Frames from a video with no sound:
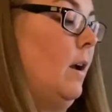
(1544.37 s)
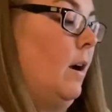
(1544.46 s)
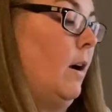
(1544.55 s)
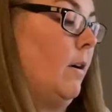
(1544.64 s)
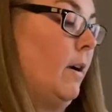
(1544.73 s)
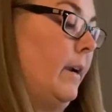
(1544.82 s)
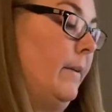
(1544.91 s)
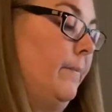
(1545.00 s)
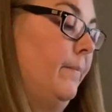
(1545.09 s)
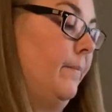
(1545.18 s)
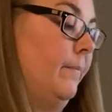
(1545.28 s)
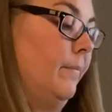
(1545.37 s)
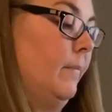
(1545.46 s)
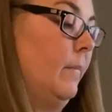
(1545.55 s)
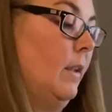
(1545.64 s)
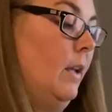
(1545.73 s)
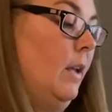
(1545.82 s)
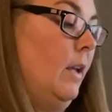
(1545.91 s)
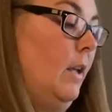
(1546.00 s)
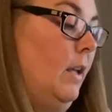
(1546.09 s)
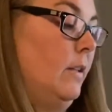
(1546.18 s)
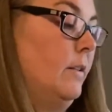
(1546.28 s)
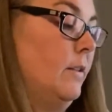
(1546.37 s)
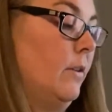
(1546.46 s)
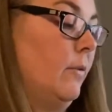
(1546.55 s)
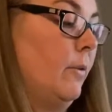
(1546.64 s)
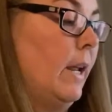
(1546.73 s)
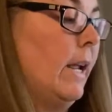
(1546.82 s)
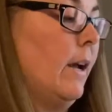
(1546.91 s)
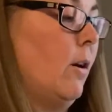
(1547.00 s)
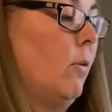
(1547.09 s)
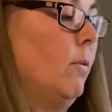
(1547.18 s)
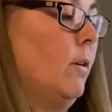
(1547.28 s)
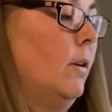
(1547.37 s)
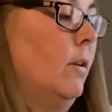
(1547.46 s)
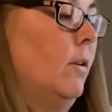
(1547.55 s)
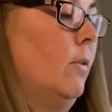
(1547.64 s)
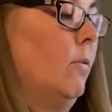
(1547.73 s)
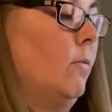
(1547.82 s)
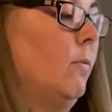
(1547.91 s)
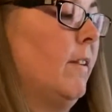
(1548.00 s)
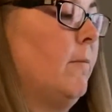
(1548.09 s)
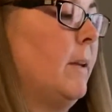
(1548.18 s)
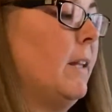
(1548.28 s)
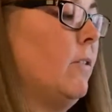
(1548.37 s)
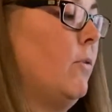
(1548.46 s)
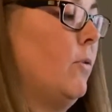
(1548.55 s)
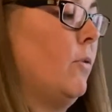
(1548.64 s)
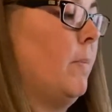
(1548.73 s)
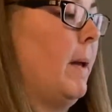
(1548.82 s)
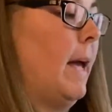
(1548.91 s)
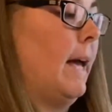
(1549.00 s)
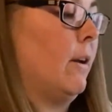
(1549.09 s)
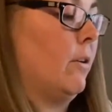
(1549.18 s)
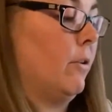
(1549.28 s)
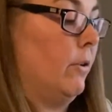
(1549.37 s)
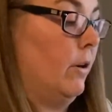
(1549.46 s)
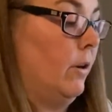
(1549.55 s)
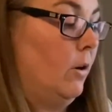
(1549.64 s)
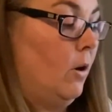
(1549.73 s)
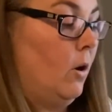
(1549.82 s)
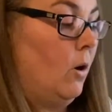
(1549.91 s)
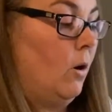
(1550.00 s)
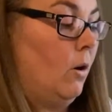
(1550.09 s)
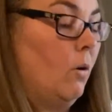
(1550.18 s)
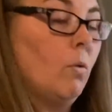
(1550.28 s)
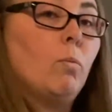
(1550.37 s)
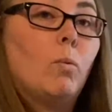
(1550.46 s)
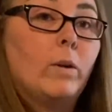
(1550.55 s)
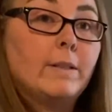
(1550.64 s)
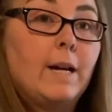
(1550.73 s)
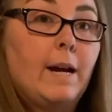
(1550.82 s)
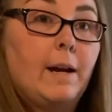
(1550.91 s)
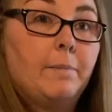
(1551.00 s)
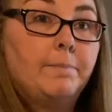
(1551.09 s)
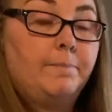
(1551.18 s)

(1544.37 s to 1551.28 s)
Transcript: All right, so now we've been through the pattern one time.